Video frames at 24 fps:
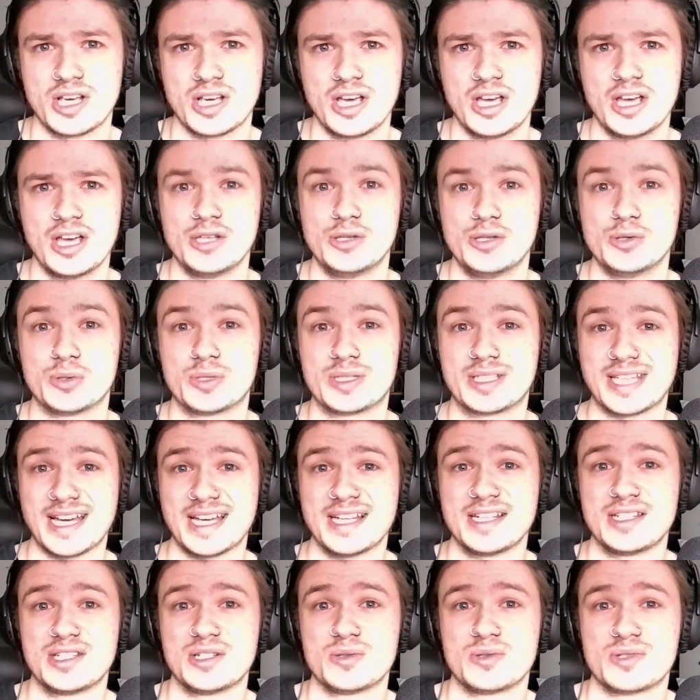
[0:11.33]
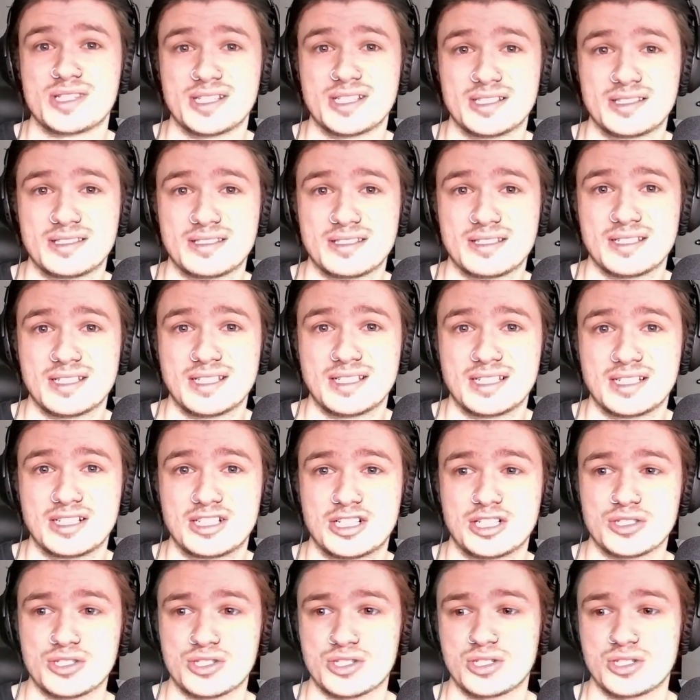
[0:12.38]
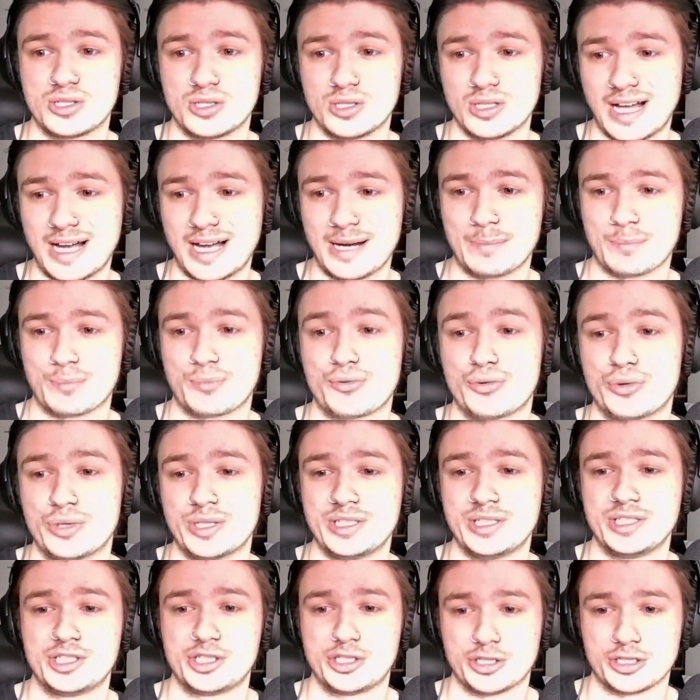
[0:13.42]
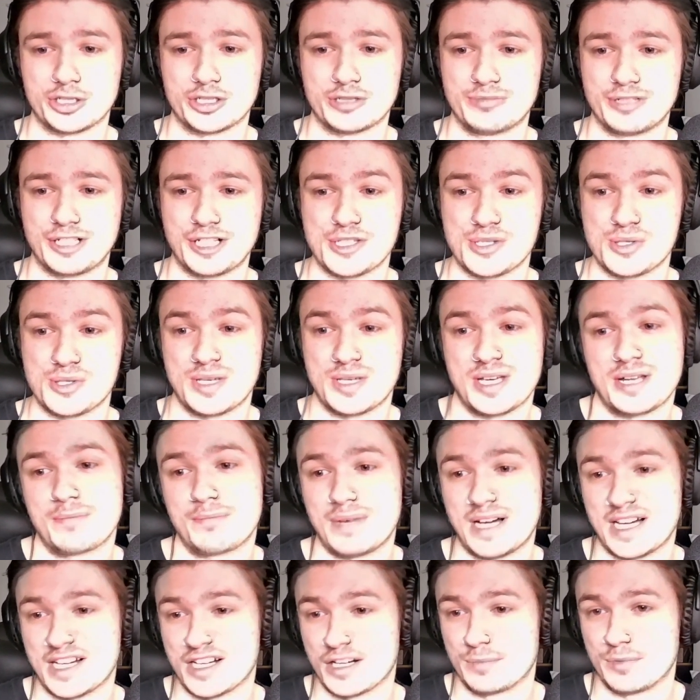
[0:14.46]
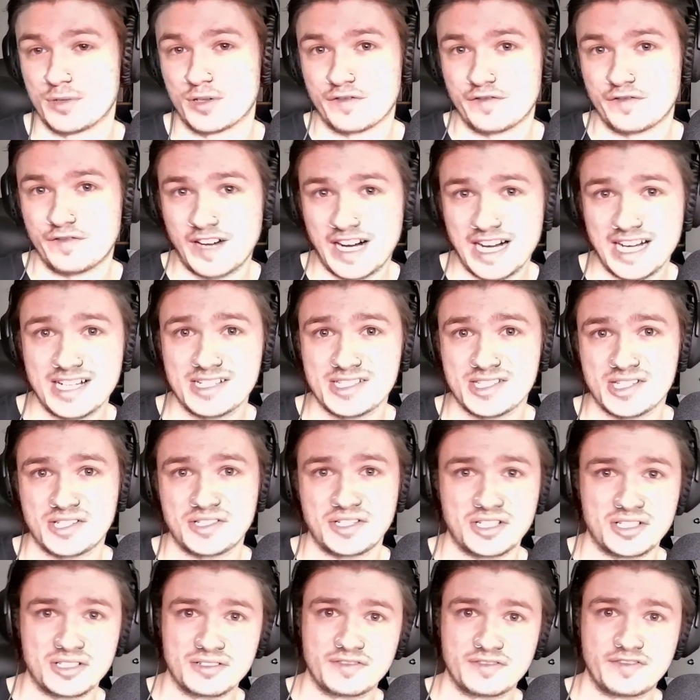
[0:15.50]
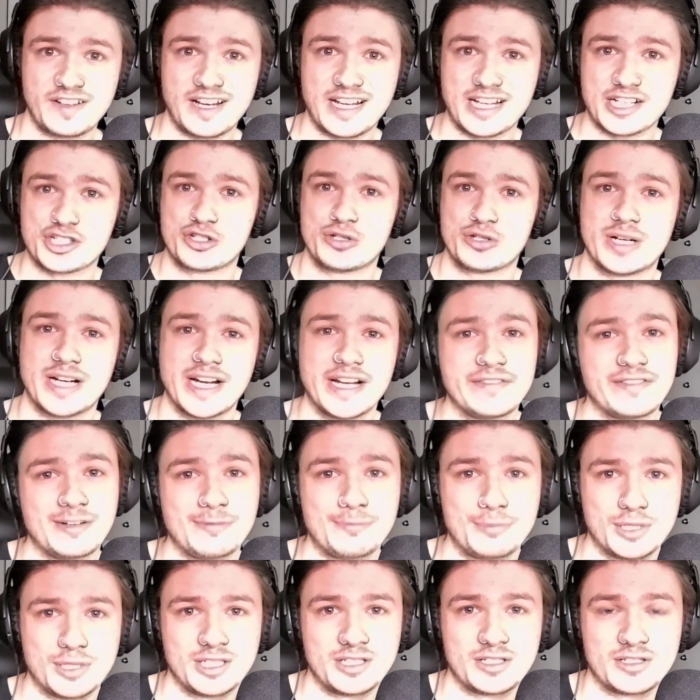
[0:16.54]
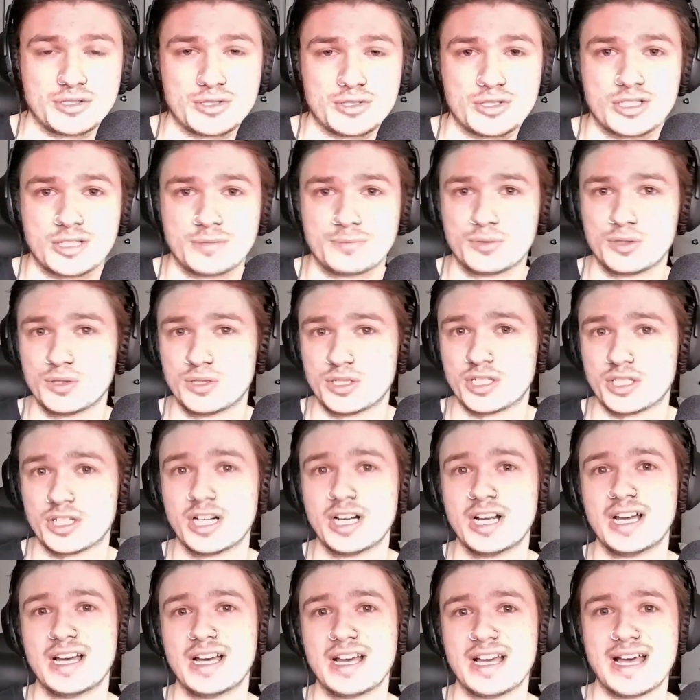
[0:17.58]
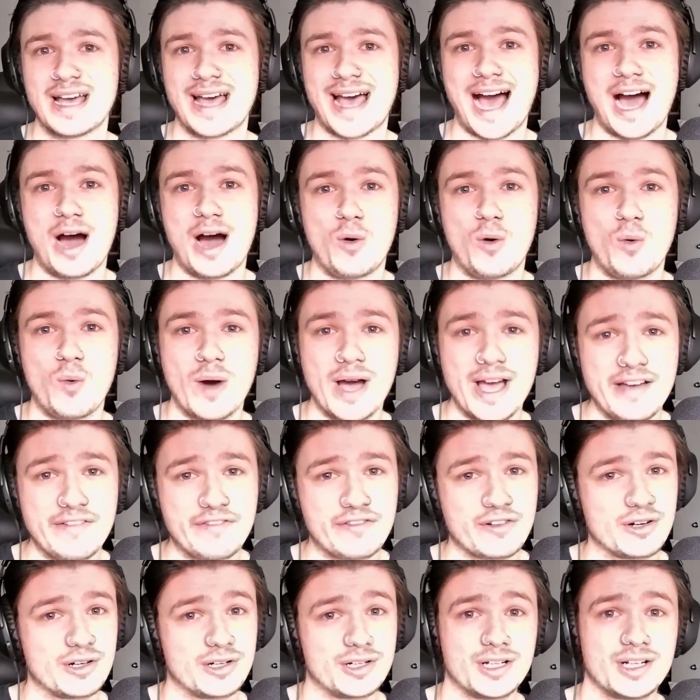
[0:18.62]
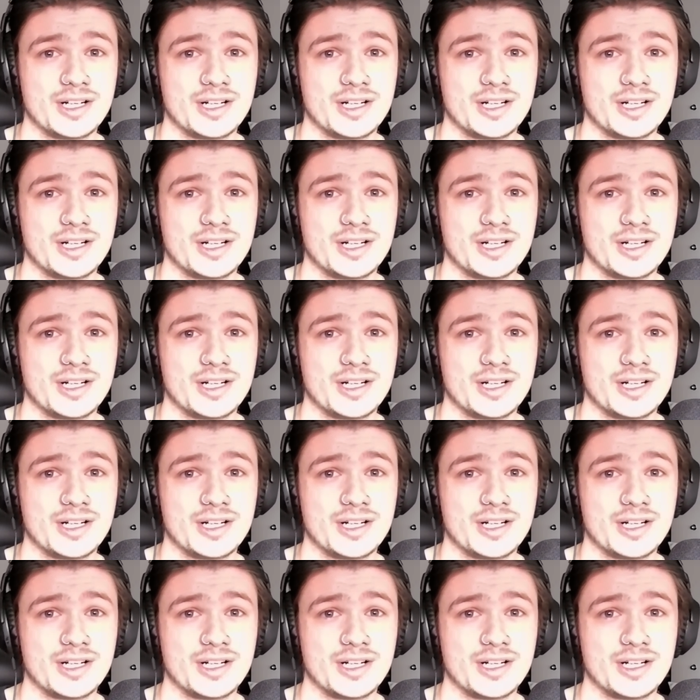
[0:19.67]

You can use it in console, I'm pretty sure, because you can back up your files on a flash drive and put it on your computer. However,